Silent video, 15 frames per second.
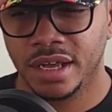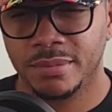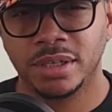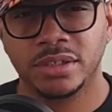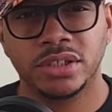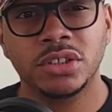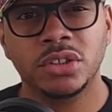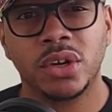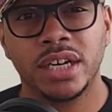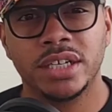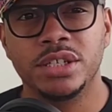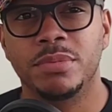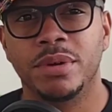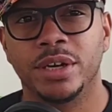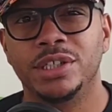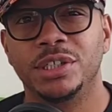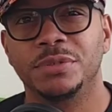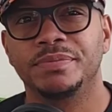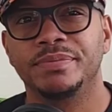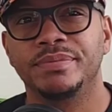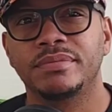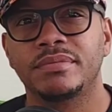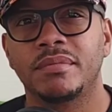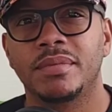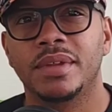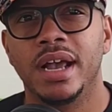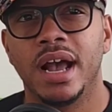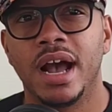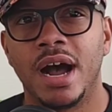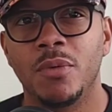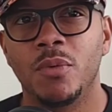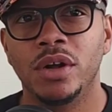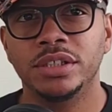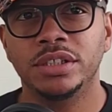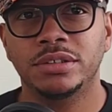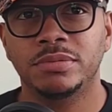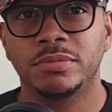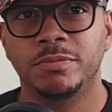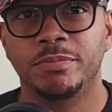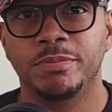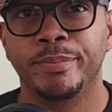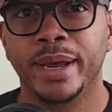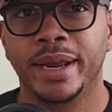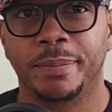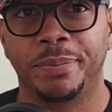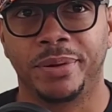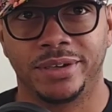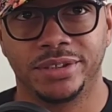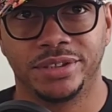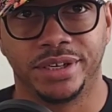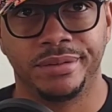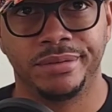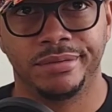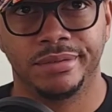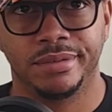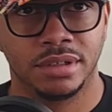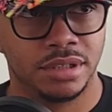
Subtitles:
But this crazy bitch, I once met a person.